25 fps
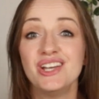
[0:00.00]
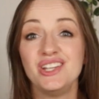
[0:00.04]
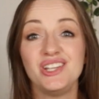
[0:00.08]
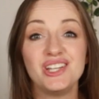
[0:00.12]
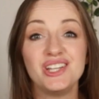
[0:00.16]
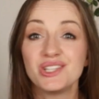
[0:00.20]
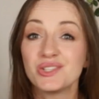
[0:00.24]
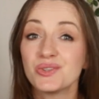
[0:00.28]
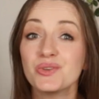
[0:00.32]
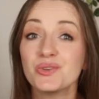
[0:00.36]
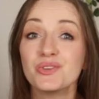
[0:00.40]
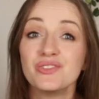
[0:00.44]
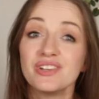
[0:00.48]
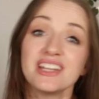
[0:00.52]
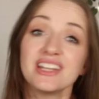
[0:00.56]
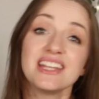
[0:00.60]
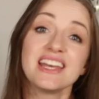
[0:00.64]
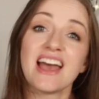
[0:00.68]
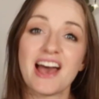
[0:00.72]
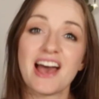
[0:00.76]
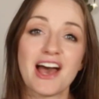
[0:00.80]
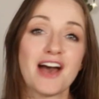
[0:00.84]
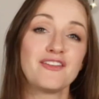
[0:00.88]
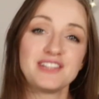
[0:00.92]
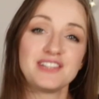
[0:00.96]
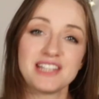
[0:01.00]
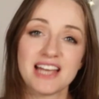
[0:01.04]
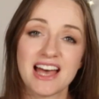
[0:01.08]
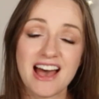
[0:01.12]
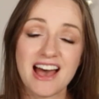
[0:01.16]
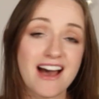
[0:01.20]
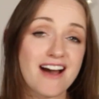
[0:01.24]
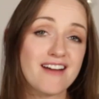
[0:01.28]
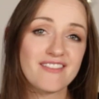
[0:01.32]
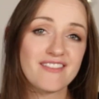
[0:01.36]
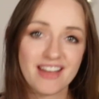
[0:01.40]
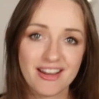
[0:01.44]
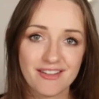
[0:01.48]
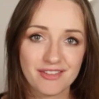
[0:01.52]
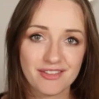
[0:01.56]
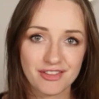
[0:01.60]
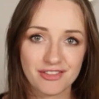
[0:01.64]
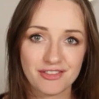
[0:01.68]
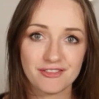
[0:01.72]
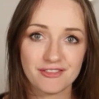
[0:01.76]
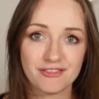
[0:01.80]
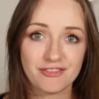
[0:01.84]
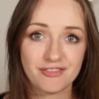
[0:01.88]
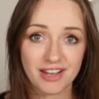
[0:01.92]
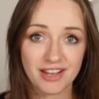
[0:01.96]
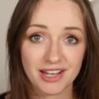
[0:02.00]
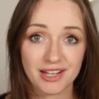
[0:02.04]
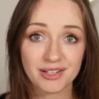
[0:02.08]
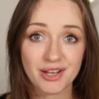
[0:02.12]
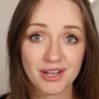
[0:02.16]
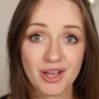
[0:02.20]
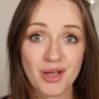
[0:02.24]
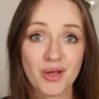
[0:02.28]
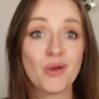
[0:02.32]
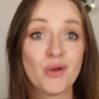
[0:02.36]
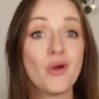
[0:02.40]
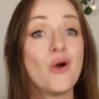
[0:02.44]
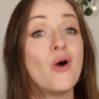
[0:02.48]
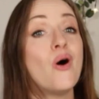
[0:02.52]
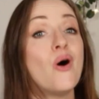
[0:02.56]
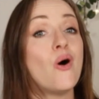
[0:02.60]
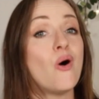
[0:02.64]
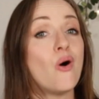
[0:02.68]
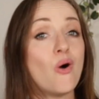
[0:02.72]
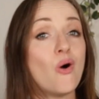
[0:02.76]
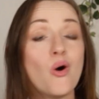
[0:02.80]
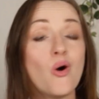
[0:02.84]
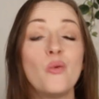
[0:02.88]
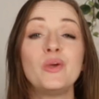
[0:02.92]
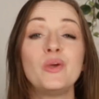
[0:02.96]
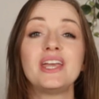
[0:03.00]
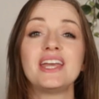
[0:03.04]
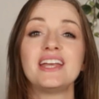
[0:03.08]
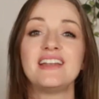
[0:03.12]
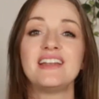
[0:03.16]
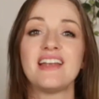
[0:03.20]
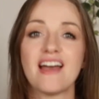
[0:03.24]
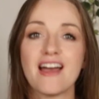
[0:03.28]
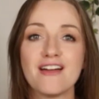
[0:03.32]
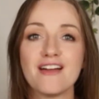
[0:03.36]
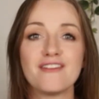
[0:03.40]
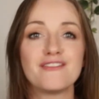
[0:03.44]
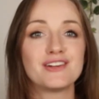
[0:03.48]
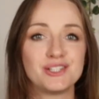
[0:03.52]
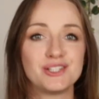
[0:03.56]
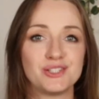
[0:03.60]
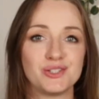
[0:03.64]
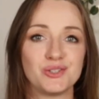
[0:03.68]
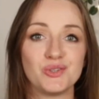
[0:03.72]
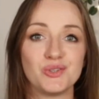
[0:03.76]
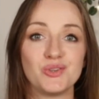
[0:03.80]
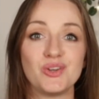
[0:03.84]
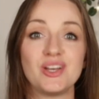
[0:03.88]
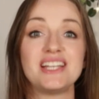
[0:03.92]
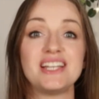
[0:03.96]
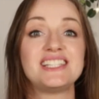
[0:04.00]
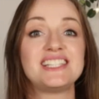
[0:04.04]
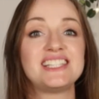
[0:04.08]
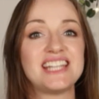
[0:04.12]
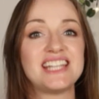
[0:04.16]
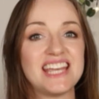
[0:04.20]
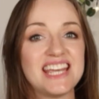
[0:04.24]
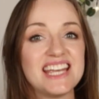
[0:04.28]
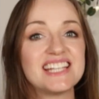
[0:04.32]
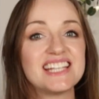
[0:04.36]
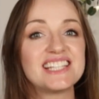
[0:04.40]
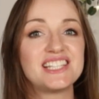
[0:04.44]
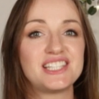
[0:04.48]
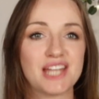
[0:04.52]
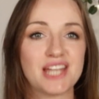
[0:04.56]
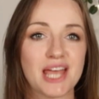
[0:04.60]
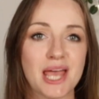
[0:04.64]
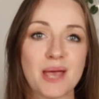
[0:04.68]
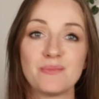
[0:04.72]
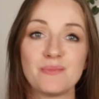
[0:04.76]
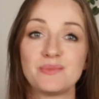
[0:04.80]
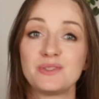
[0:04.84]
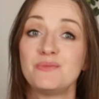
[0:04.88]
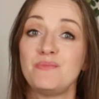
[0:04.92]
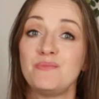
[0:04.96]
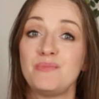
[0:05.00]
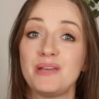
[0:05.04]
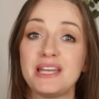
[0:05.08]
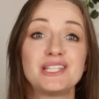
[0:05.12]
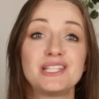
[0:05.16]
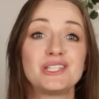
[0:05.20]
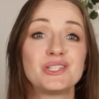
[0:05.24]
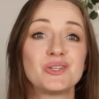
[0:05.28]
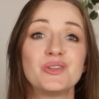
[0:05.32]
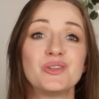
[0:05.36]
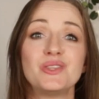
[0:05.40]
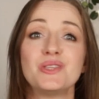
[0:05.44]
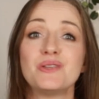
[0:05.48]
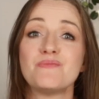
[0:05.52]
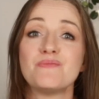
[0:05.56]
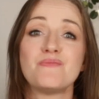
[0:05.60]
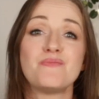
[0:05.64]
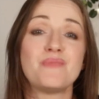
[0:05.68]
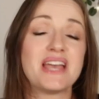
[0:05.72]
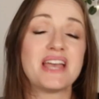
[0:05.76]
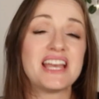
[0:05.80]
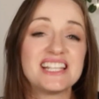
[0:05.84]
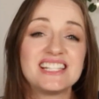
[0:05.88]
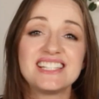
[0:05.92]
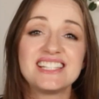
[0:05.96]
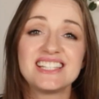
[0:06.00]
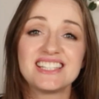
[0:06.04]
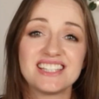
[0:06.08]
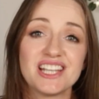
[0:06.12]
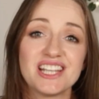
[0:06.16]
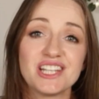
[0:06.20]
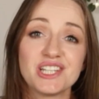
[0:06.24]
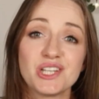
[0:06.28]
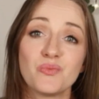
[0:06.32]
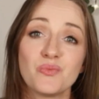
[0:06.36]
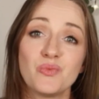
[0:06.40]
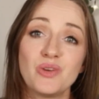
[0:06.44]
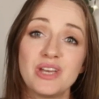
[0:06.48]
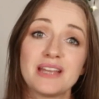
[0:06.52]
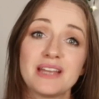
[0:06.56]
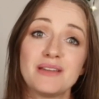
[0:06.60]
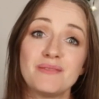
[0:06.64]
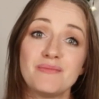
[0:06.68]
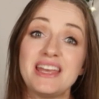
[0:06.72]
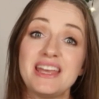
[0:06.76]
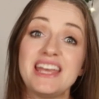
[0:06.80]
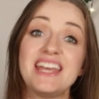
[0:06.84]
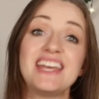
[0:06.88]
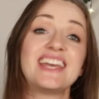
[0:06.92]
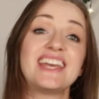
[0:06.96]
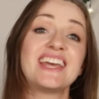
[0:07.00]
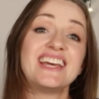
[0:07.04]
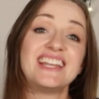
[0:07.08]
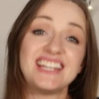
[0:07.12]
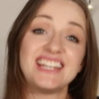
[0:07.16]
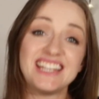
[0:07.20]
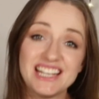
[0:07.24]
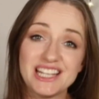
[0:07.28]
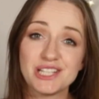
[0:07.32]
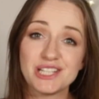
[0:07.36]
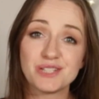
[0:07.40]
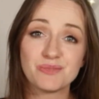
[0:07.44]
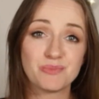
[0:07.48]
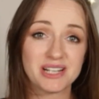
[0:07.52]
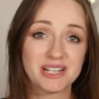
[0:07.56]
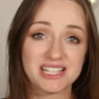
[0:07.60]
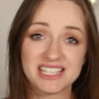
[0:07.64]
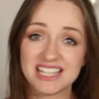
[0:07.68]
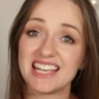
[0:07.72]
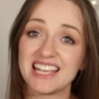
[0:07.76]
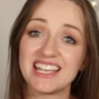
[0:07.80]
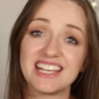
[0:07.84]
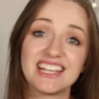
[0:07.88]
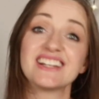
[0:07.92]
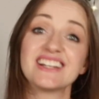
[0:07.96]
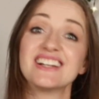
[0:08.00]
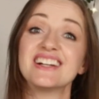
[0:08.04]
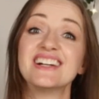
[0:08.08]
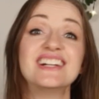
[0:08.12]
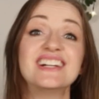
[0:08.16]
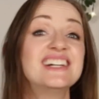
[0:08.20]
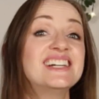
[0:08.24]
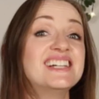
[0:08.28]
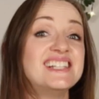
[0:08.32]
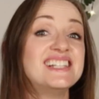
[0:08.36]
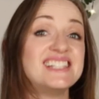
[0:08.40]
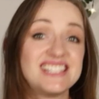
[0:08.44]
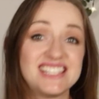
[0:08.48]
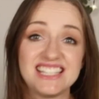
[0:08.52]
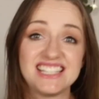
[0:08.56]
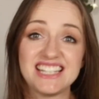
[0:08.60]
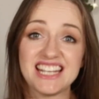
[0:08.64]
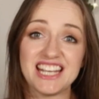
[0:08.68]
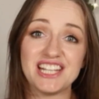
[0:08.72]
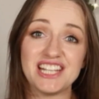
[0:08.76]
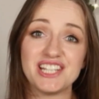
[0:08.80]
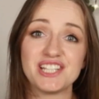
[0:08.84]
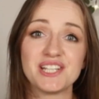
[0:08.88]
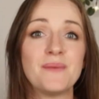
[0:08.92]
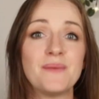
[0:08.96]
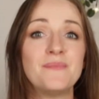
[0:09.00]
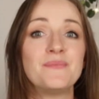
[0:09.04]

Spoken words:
you don't really have to have everything figured out. All we can ever do is take steps based on the best decision we can make at each particular stage.